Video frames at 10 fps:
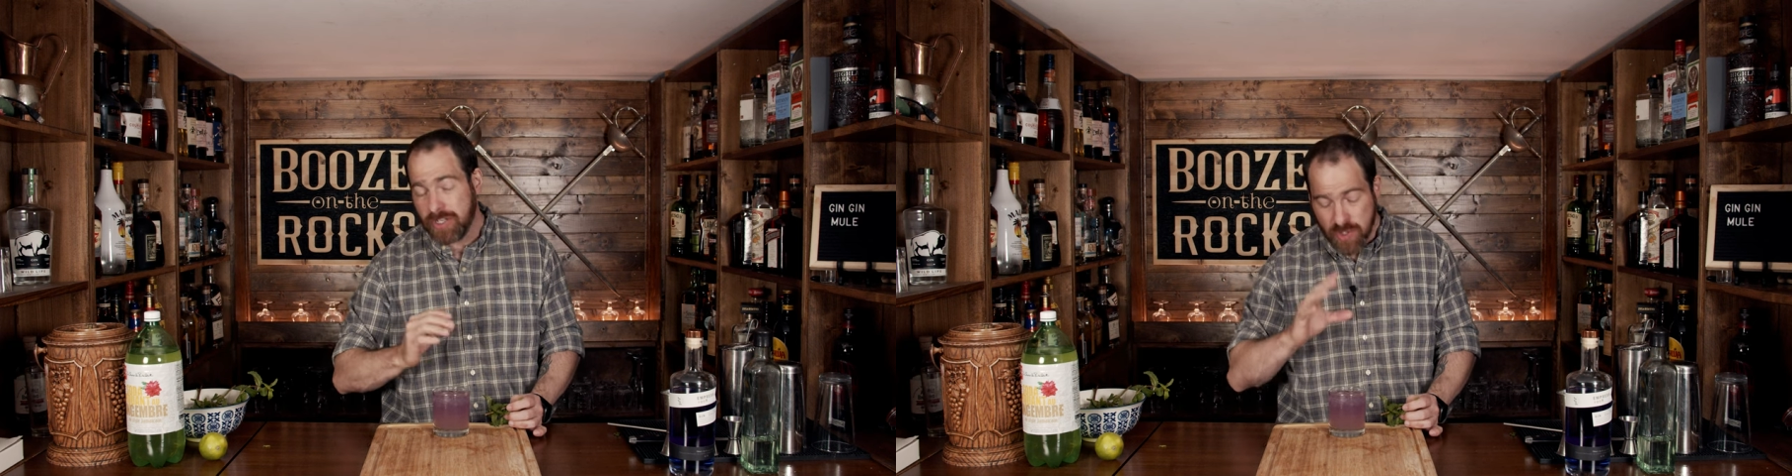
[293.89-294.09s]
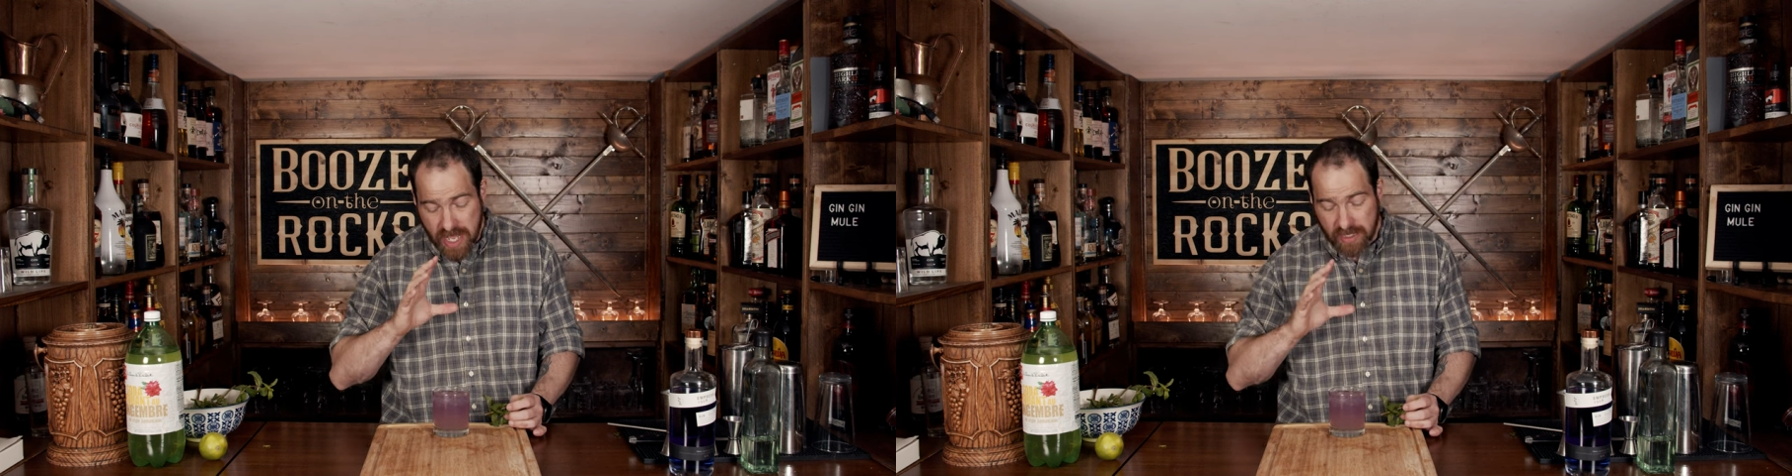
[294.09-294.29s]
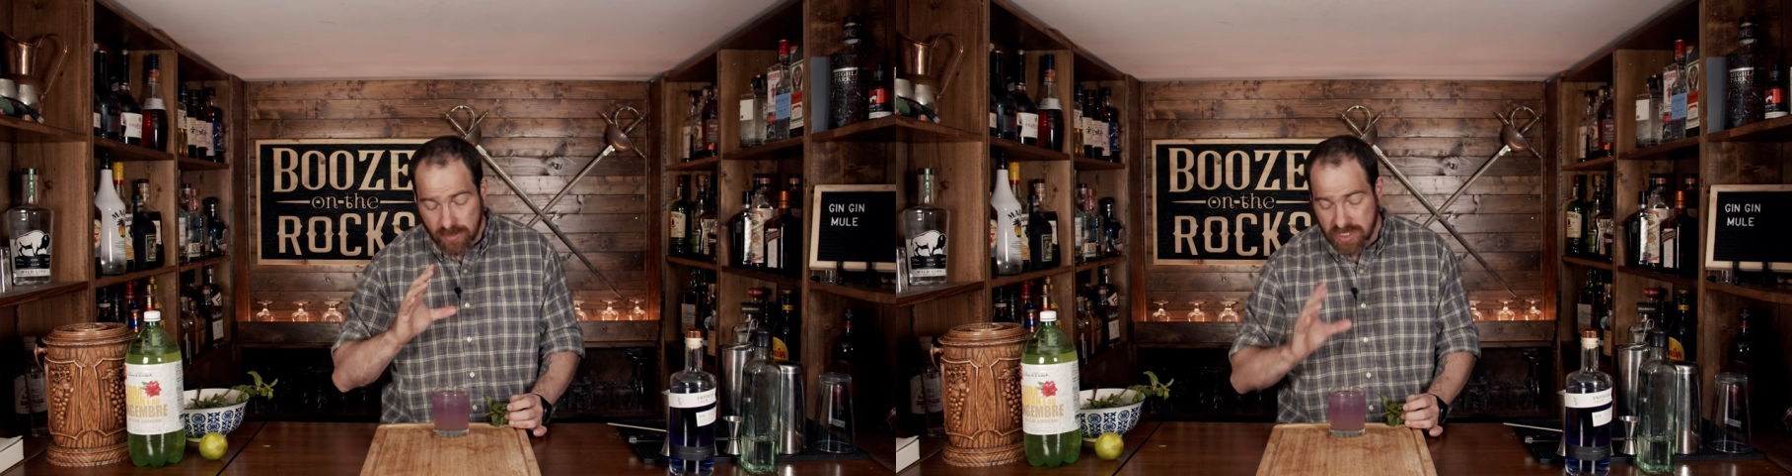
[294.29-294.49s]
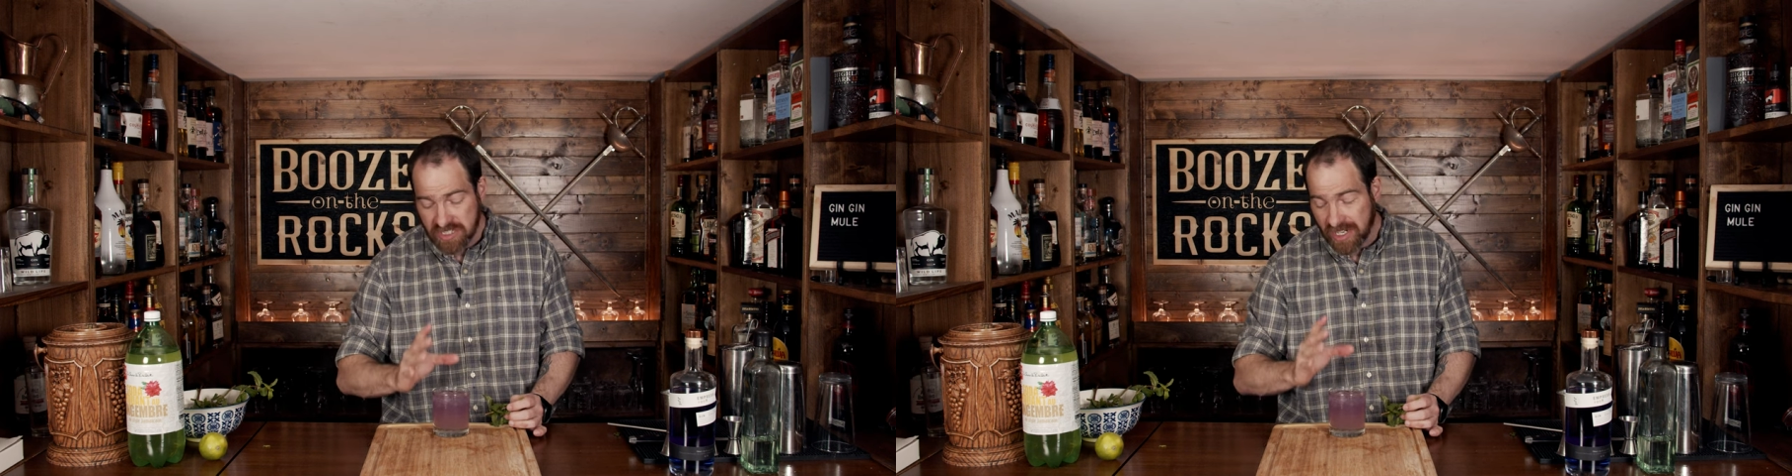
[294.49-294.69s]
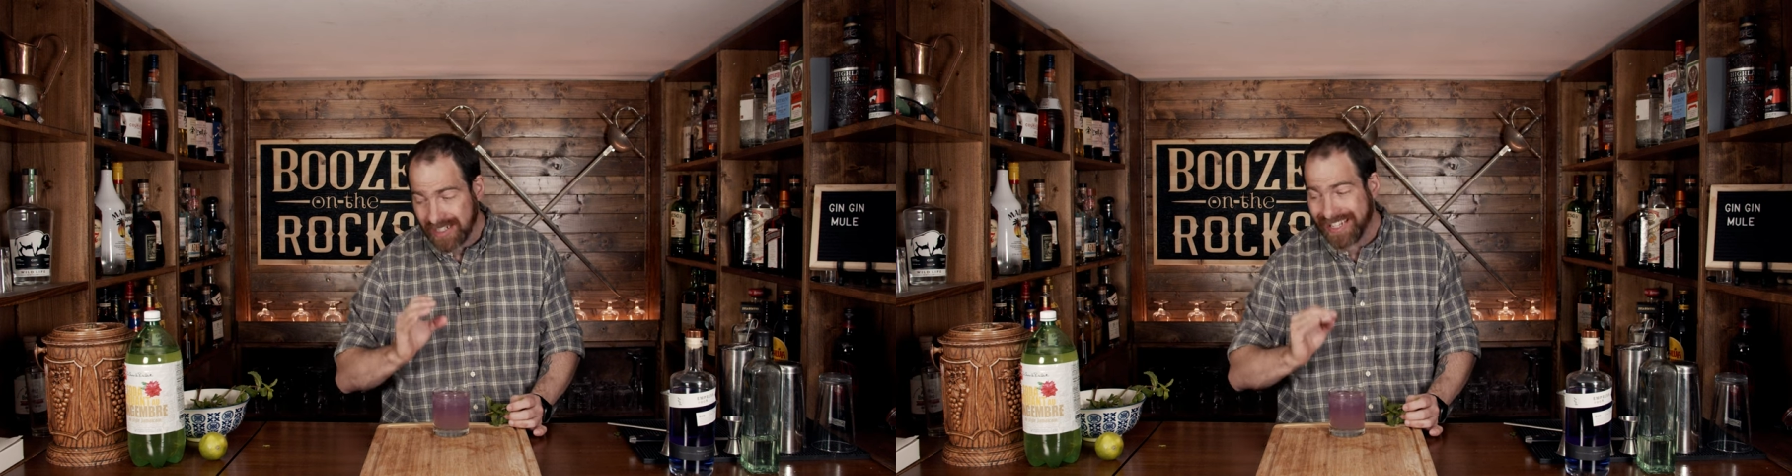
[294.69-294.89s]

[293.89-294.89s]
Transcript: and you get those subtle